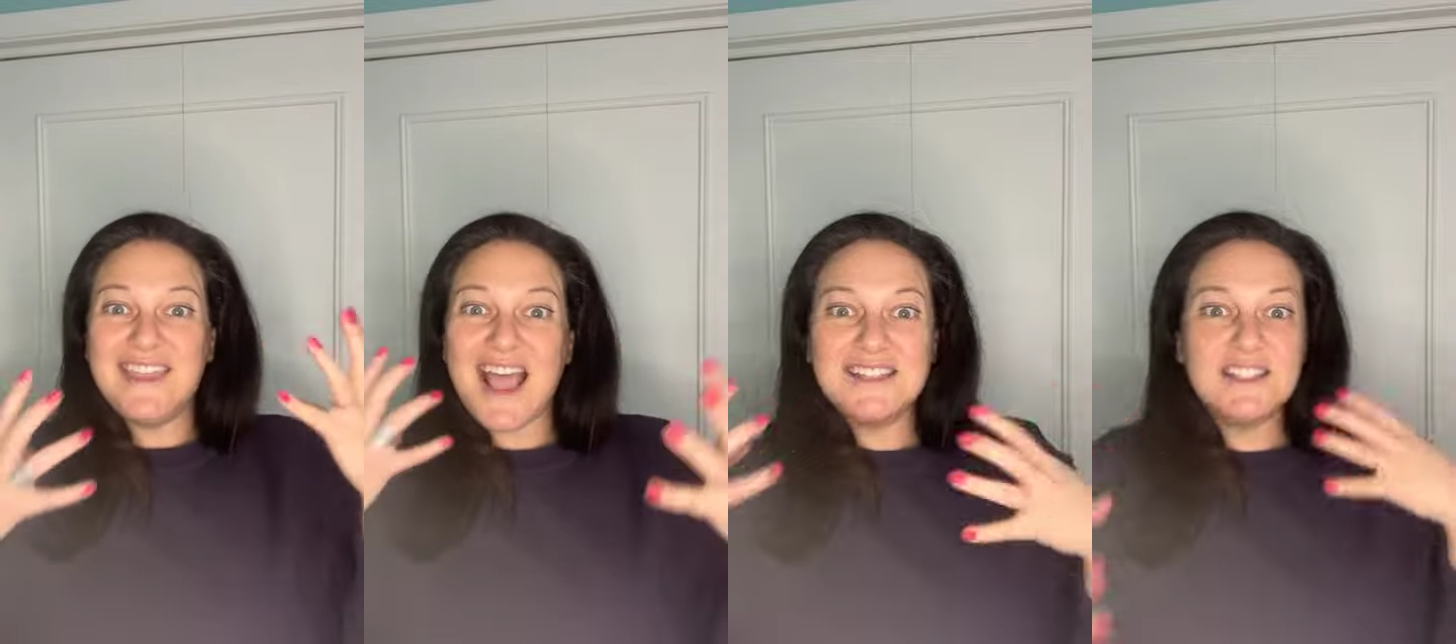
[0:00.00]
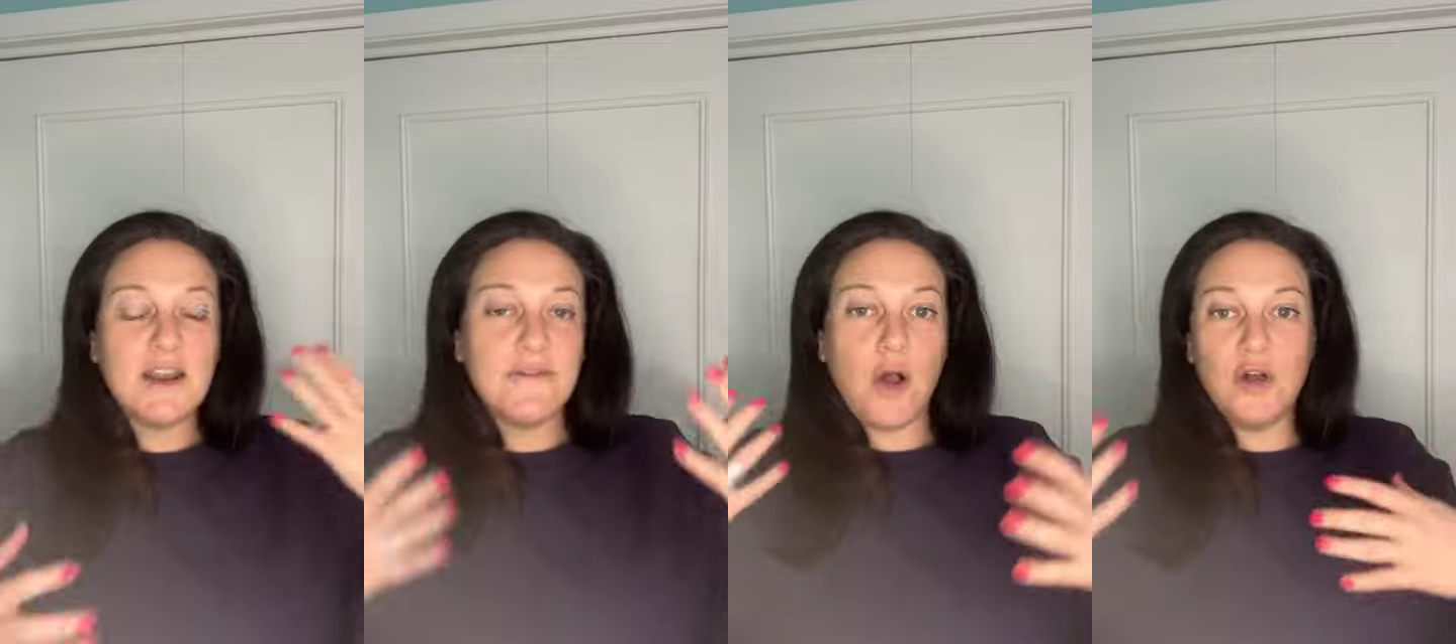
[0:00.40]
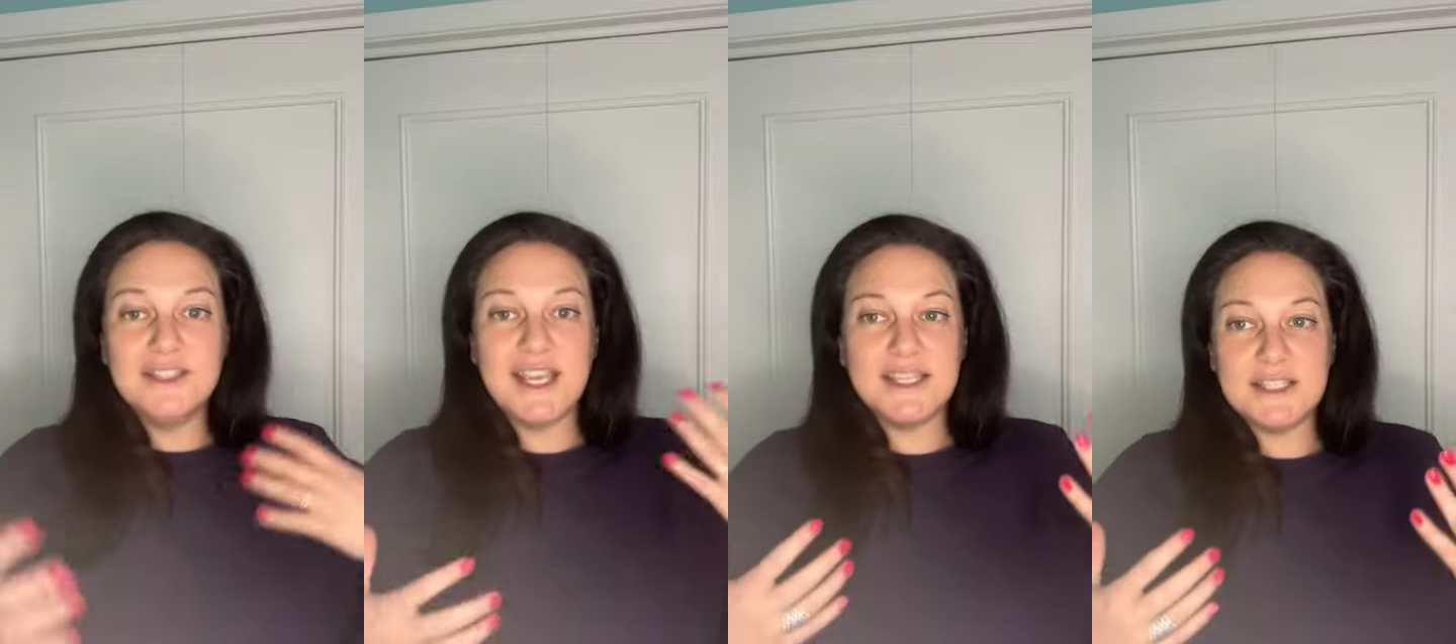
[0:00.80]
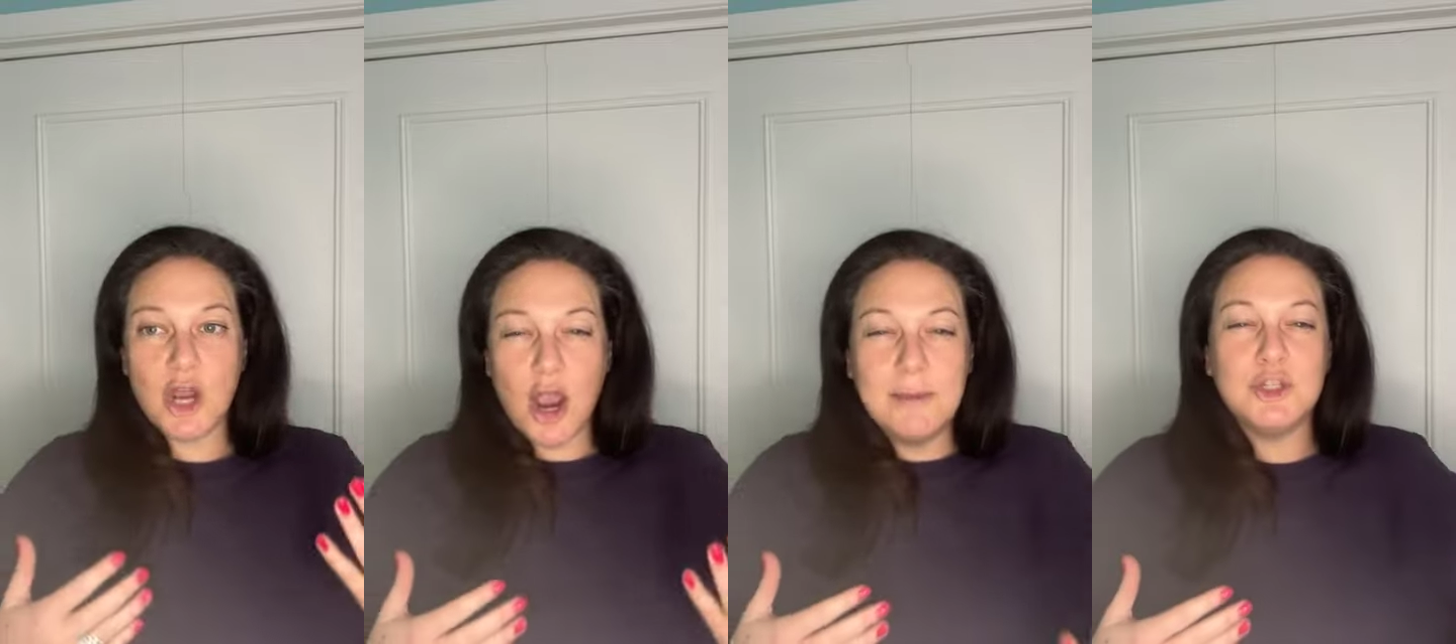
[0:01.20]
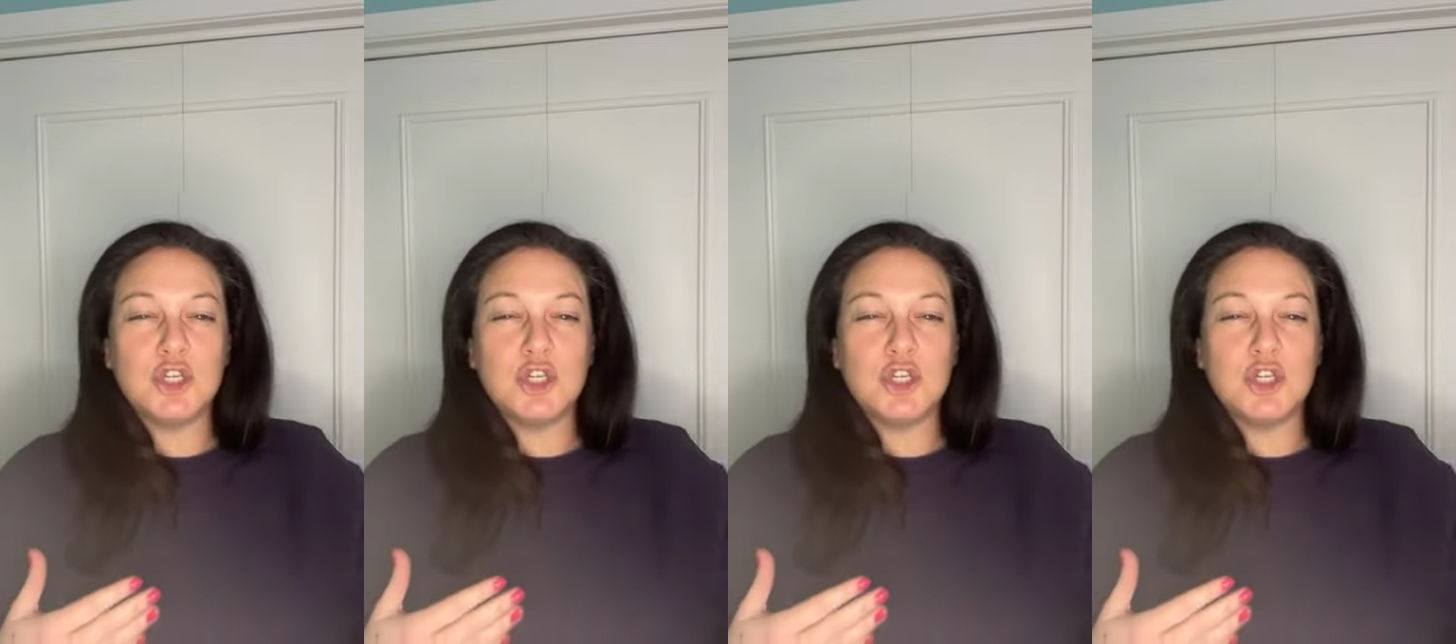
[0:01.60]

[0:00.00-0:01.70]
That stuff all takes time